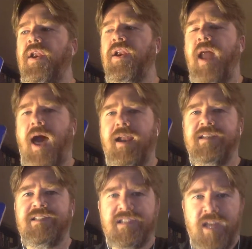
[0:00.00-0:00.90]
Not
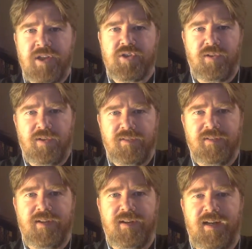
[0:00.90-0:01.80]
essential
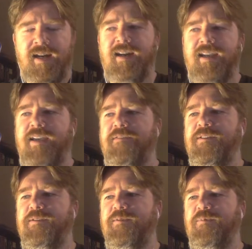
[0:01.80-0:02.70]
if
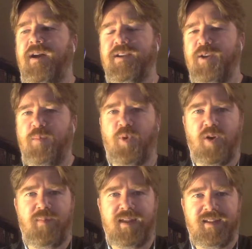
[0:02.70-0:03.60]
you want to know
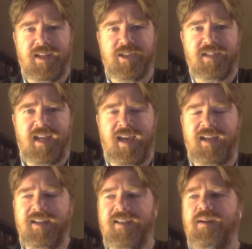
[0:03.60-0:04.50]
more about the Legends
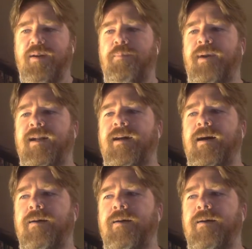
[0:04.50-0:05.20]
canon, but